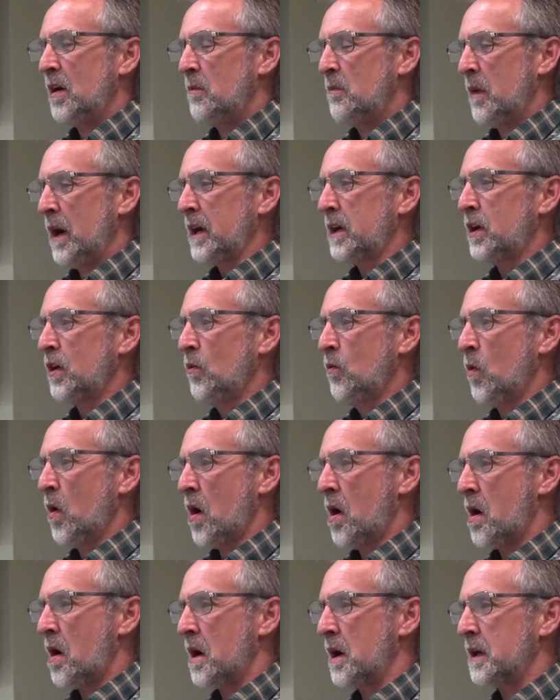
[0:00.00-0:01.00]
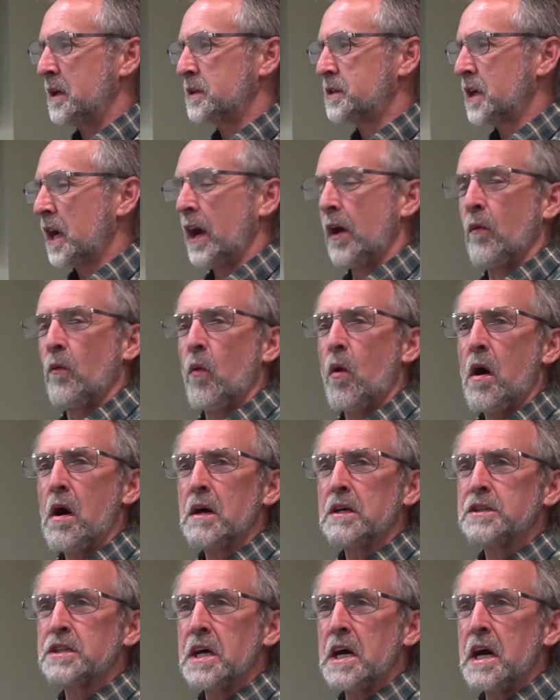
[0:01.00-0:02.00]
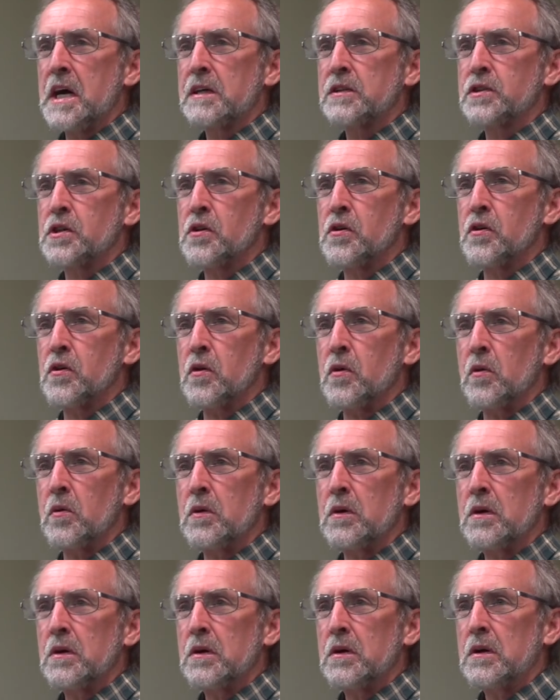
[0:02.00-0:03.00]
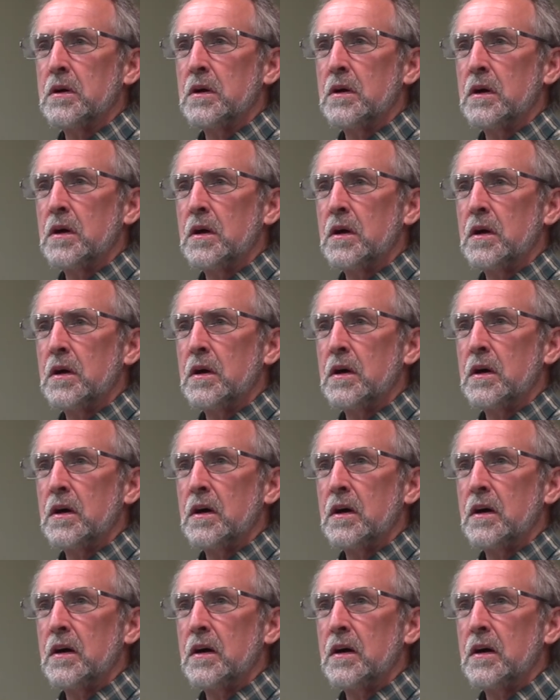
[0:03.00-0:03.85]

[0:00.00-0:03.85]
Make you wise. And wise as who? God.